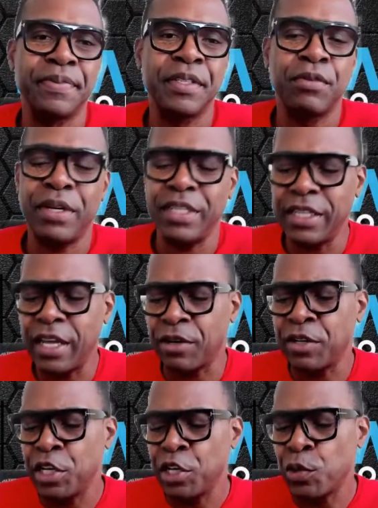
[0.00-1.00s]
Write it down.
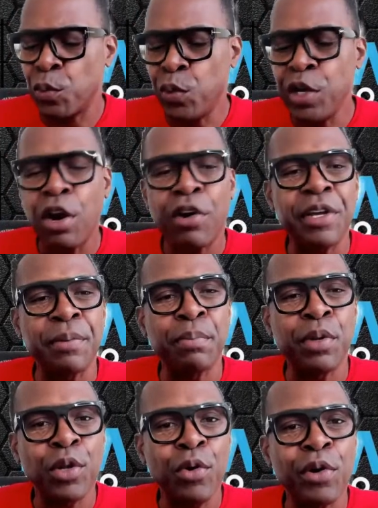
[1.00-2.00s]
We are
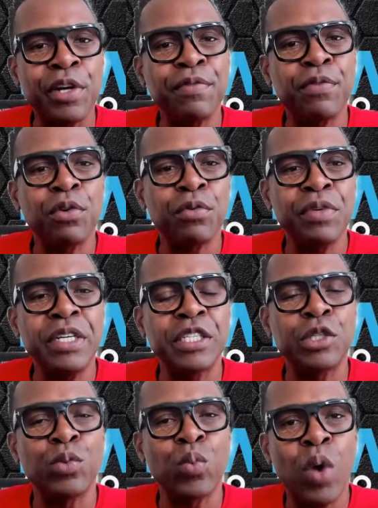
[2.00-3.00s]
employed for a
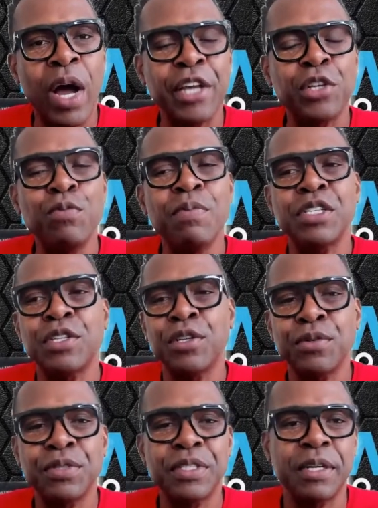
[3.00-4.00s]
reason. Why? You must
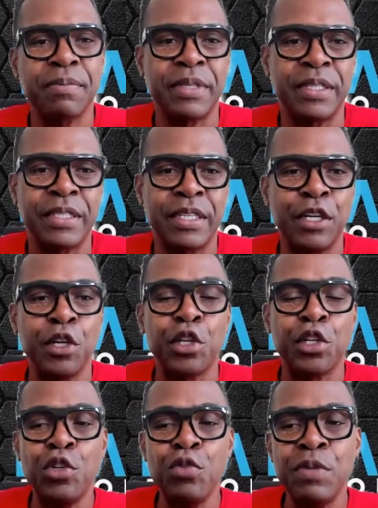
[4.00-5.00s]
learn something.
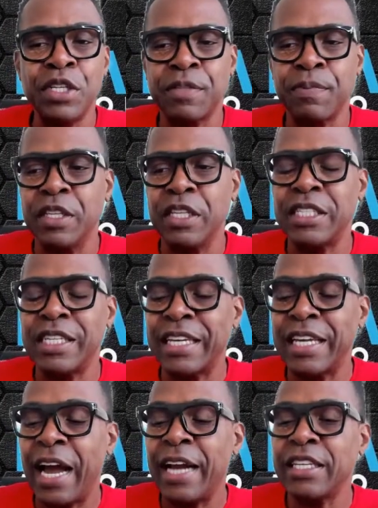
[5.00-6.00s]
You must listen.
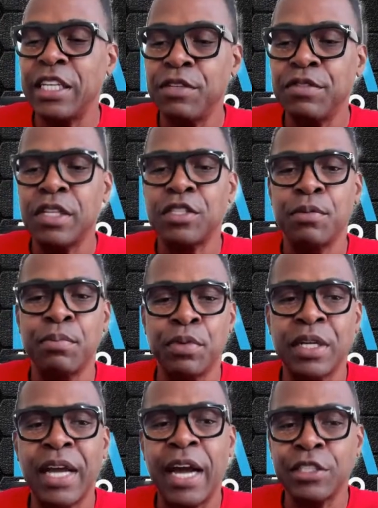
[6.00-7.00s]
God's
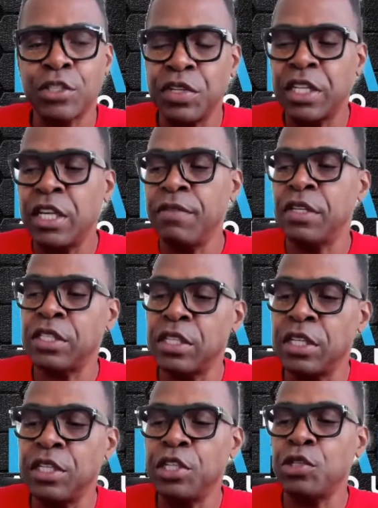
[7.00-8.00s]
going to give us an
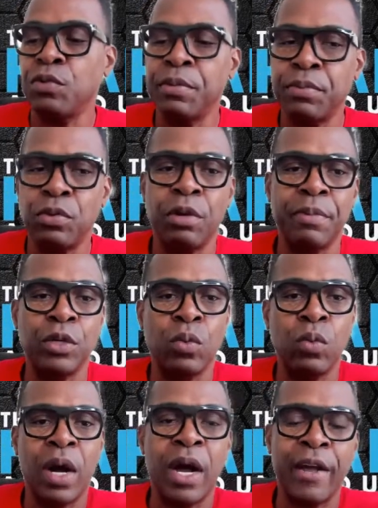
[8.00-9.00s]
initial employment.
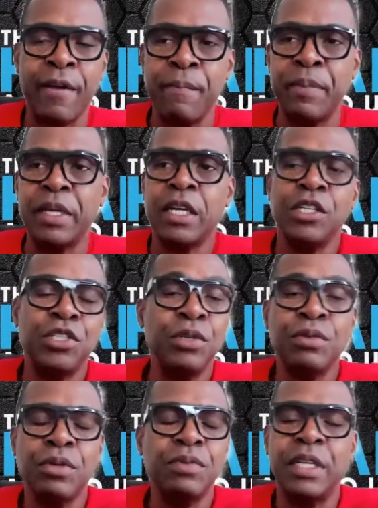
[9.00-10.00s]
Why? Because you
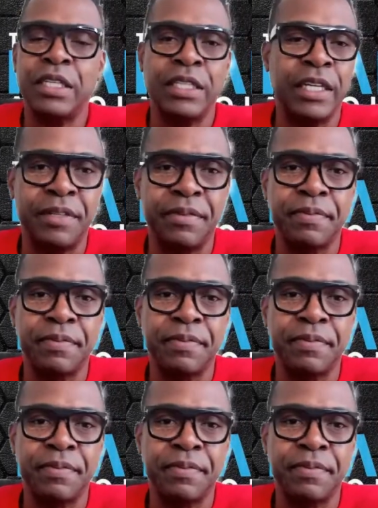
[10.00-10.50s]
don't know nothing yet.